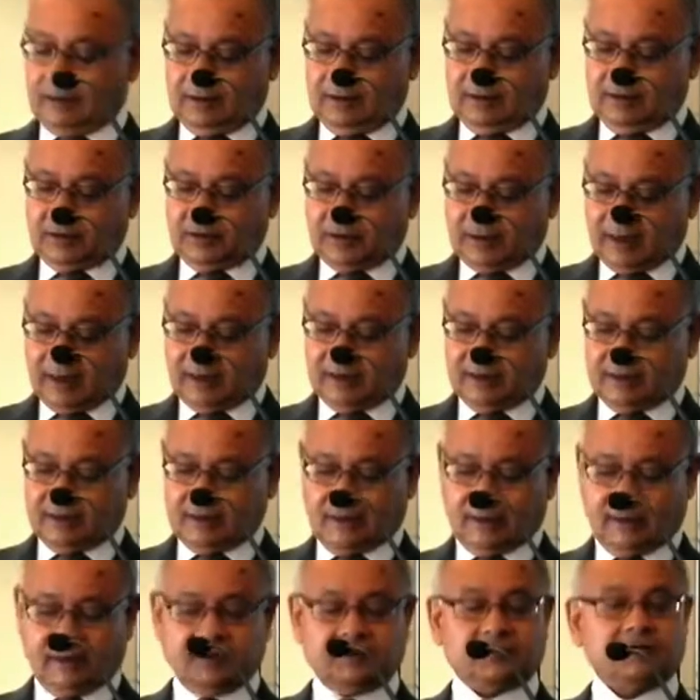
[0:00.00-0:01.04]
strength,
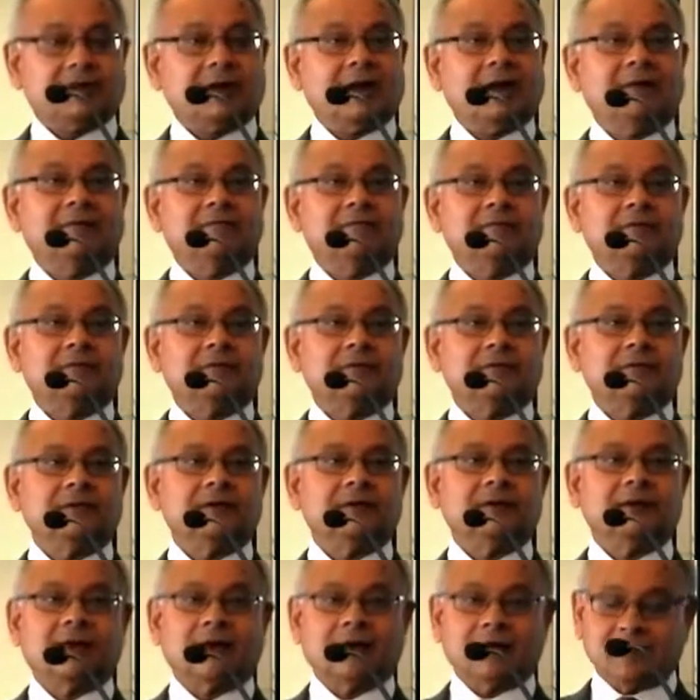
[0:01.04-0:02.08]
and triumph,
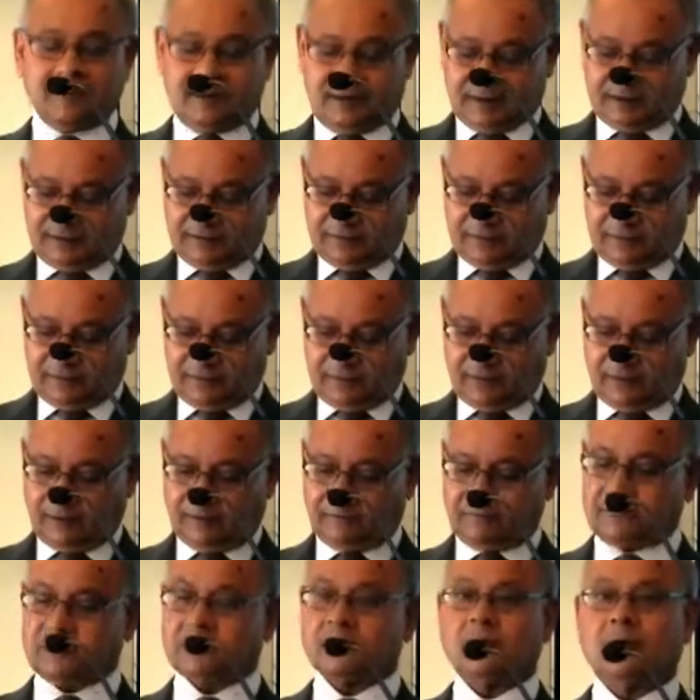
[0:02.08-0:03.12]
the narrative
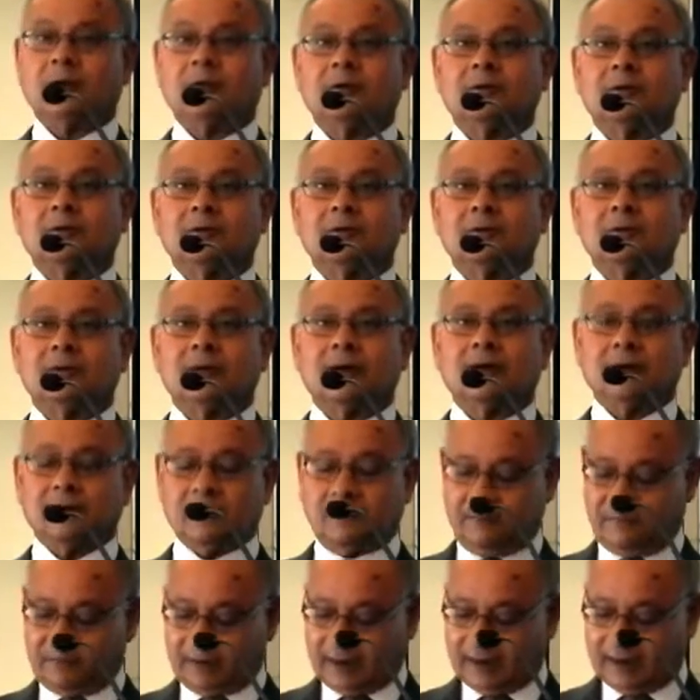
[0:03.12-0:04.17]
of Toronto and
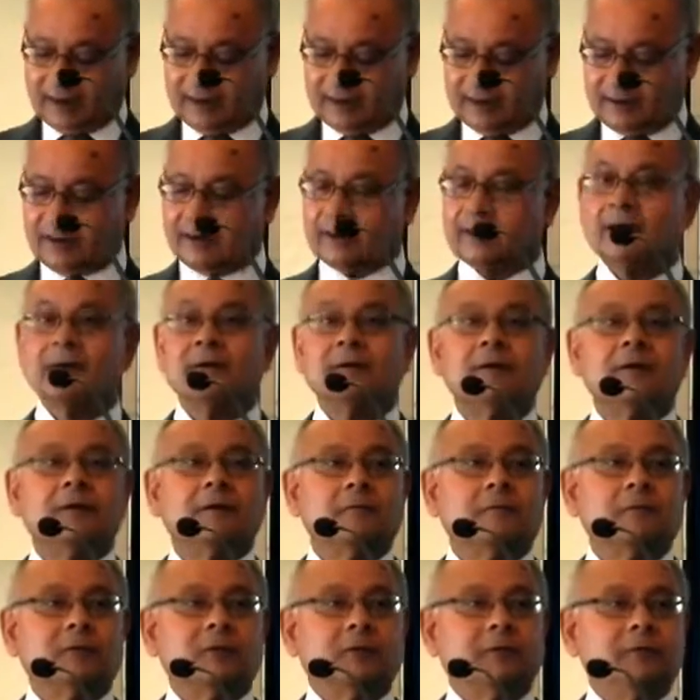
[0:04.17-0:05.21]
of Canada
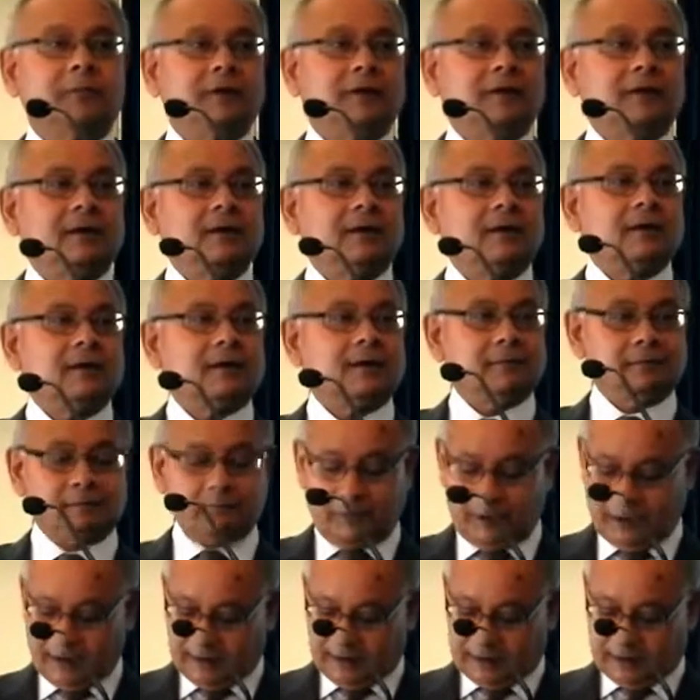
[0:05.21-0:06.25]
would be
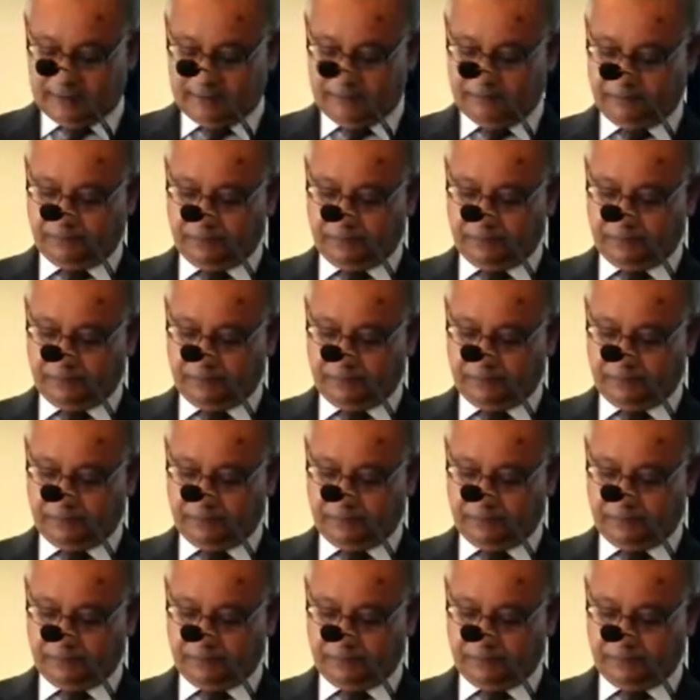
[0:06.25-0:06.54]
incomplete.